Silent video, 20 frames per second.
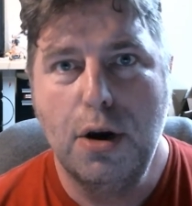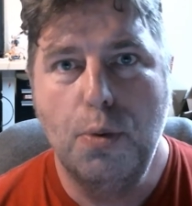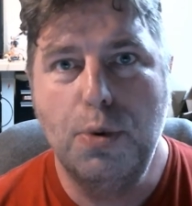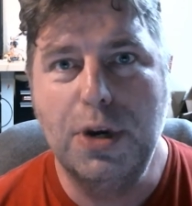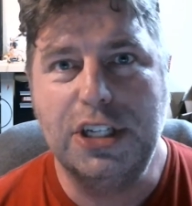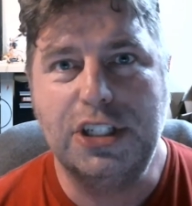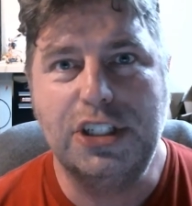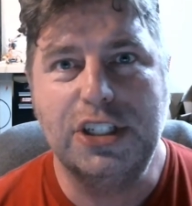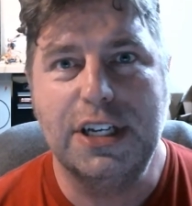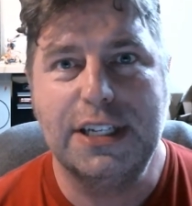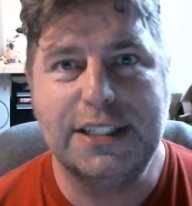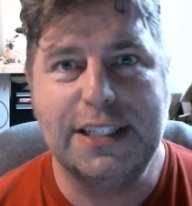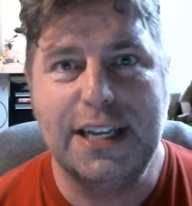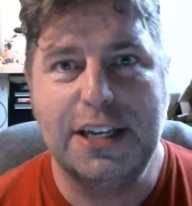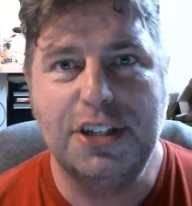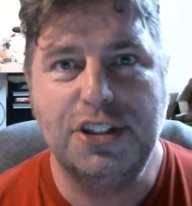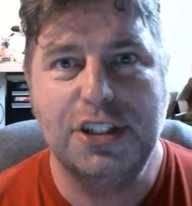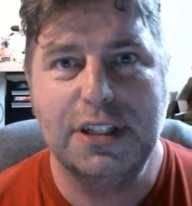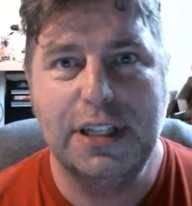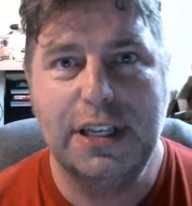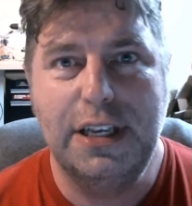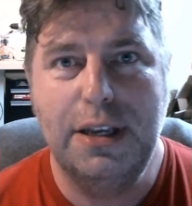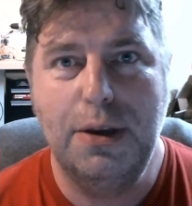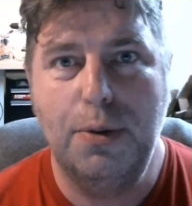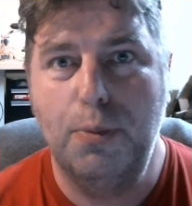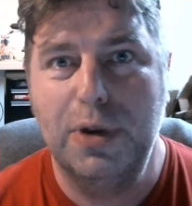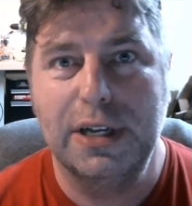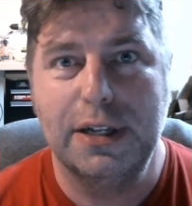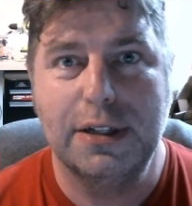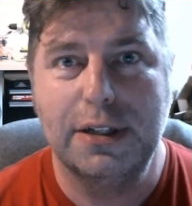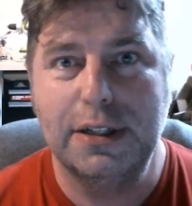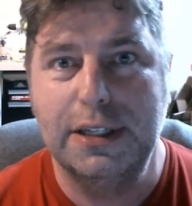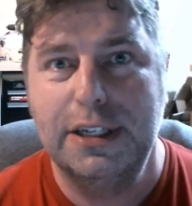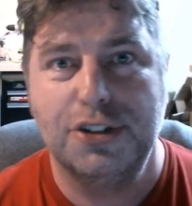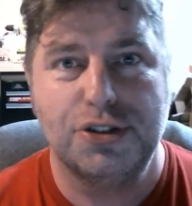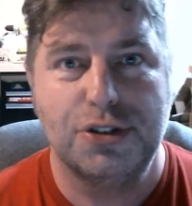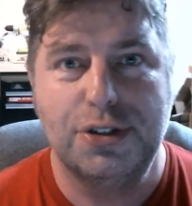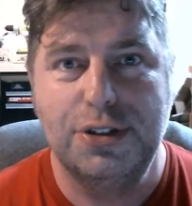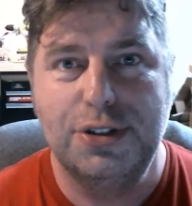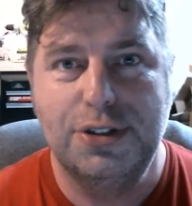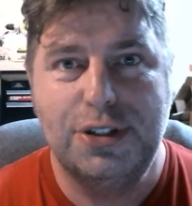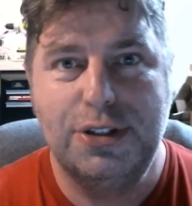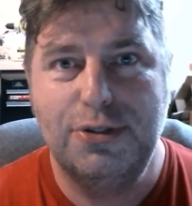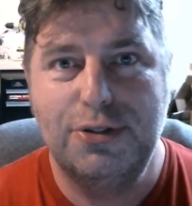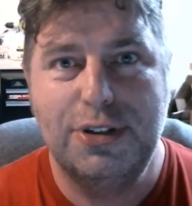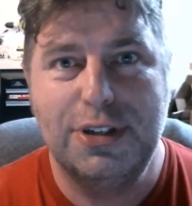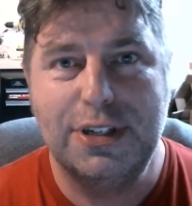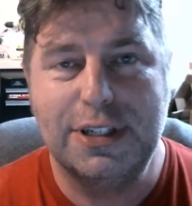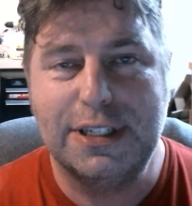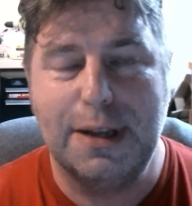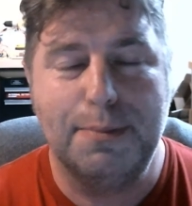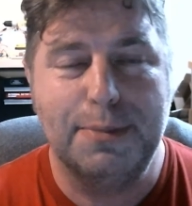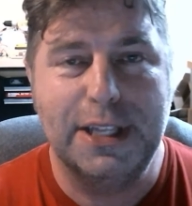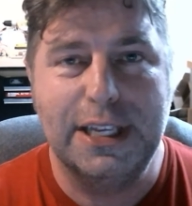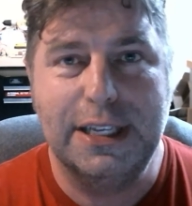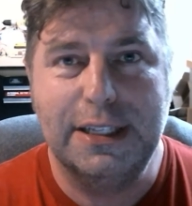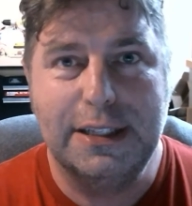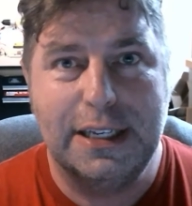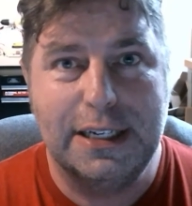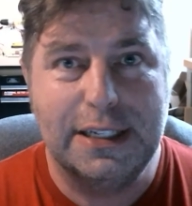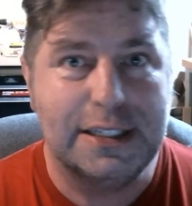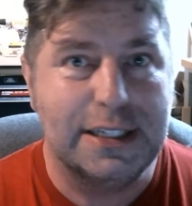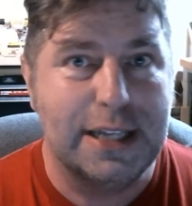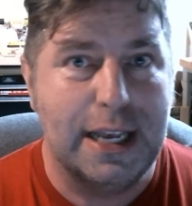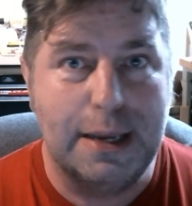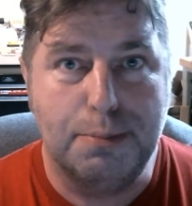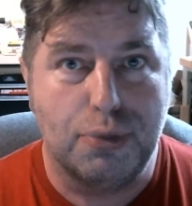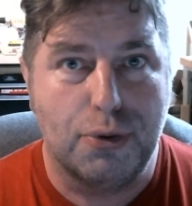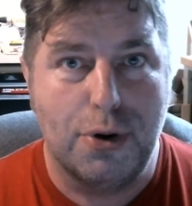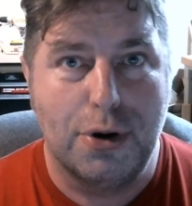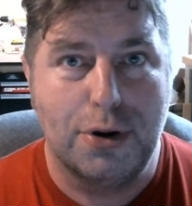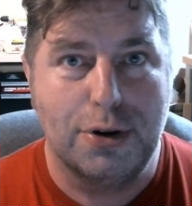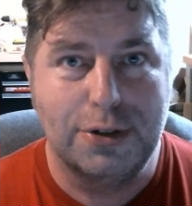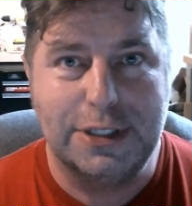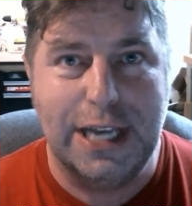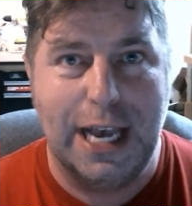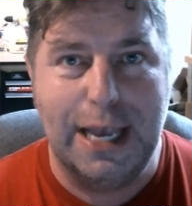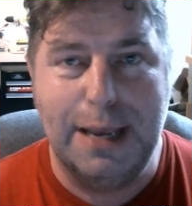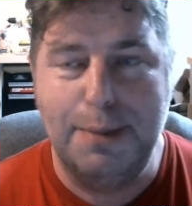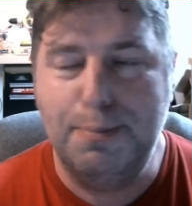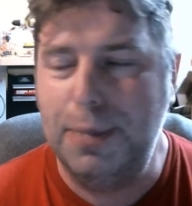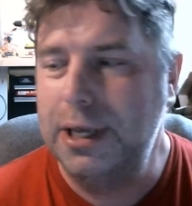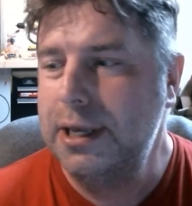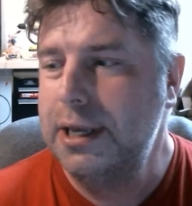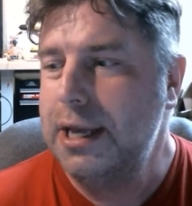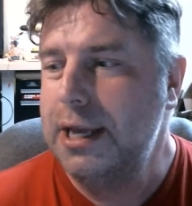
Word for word: which essentially will introduce you to something that is a prototype,